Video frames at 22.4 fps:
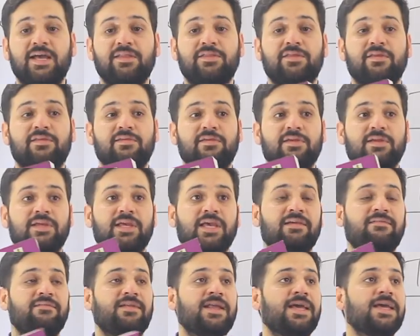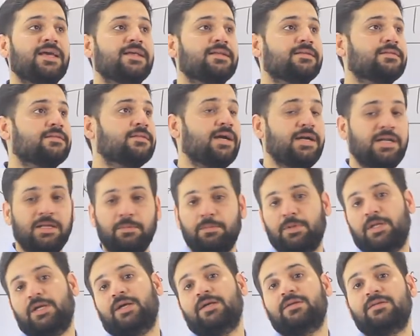I just gave like 30
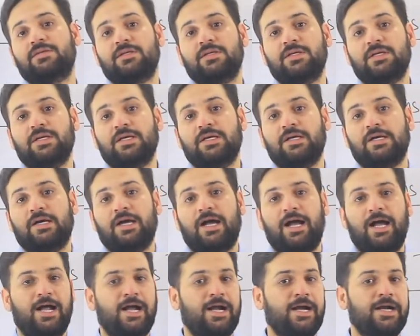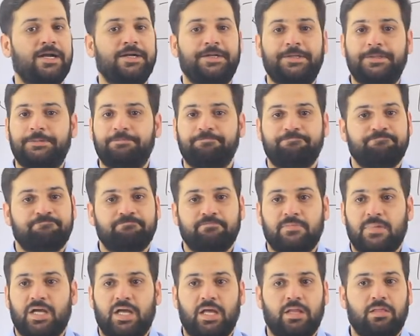minutes and
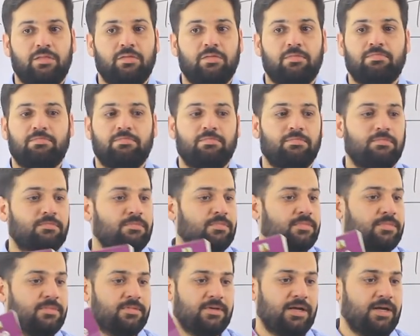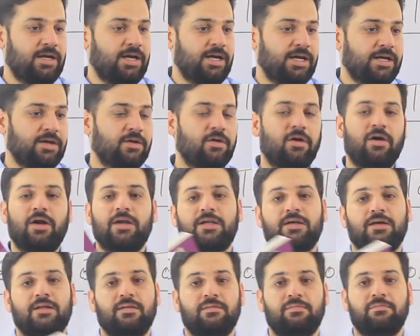I
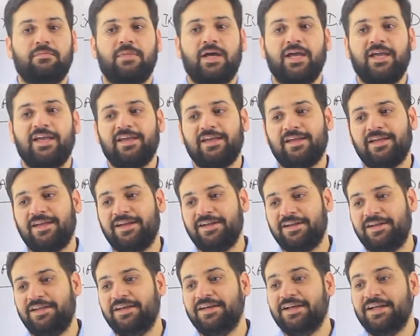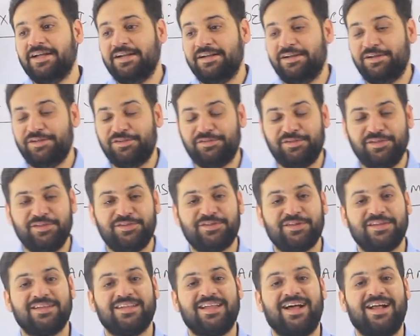got my
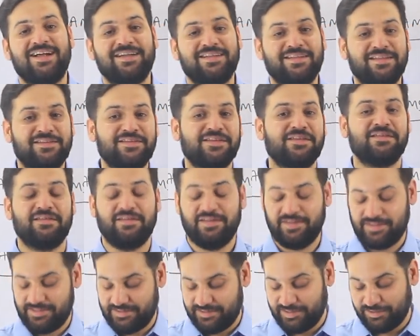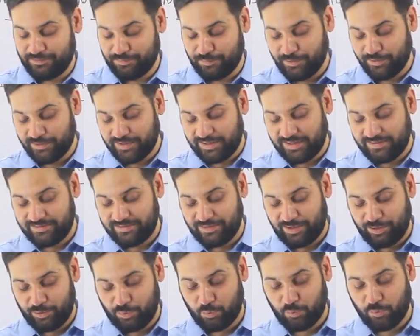decision that this book is
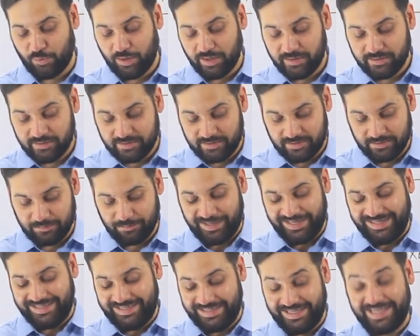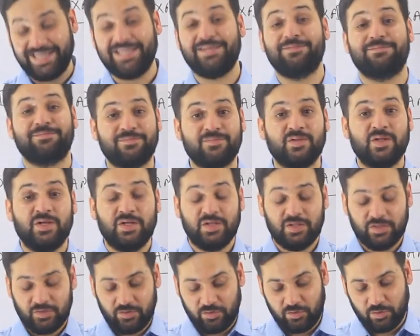not worth my time.
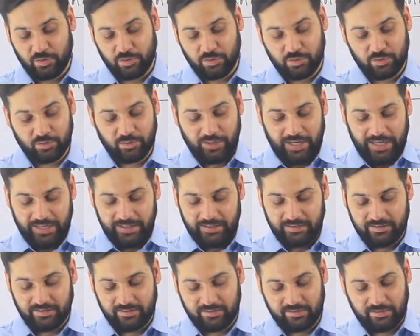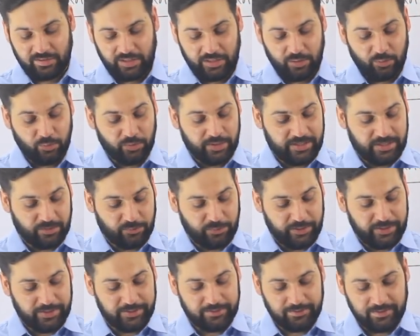So I just threw it
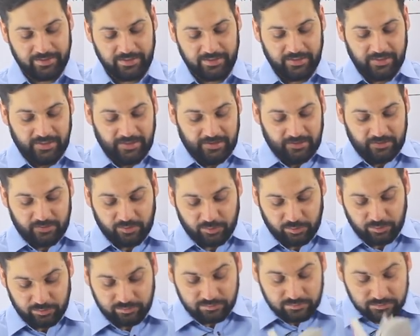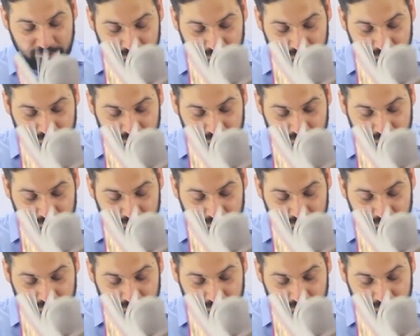away. So